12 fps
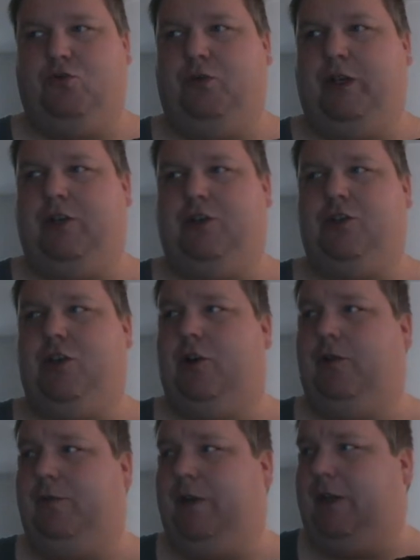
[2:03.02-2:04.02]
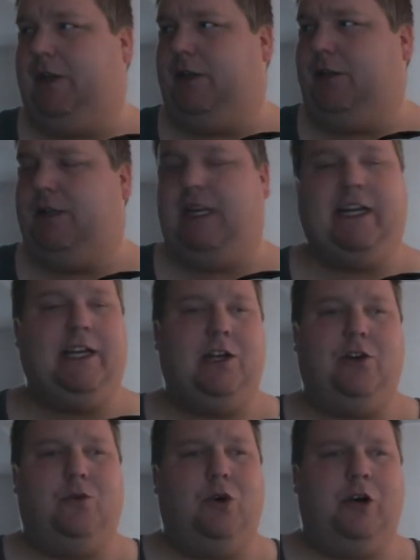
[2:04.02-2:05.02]
week or so of me taking it
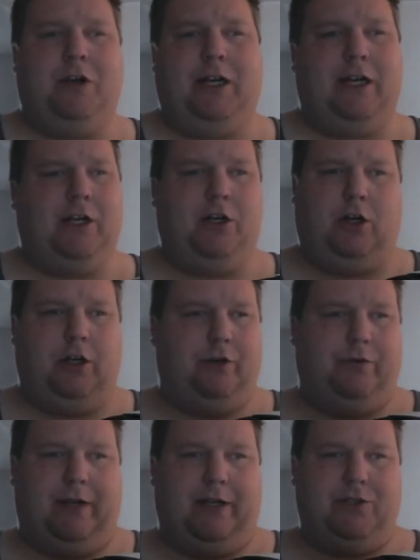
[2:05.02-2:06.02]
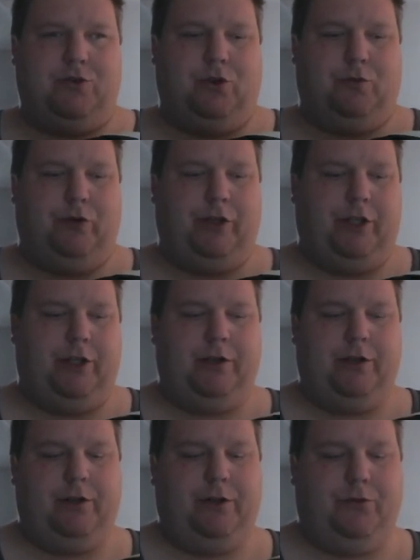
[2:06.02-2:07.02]
to work, I got caught in a rainstorm with it,
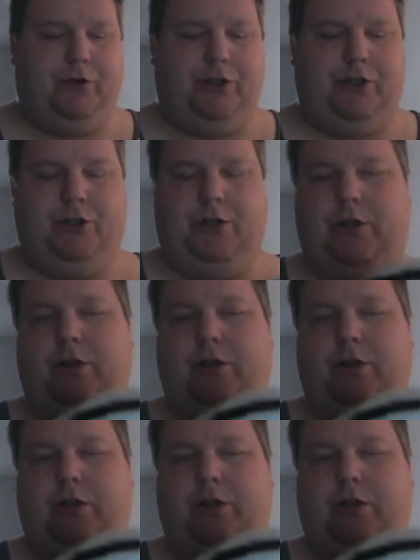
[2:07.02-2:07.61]
which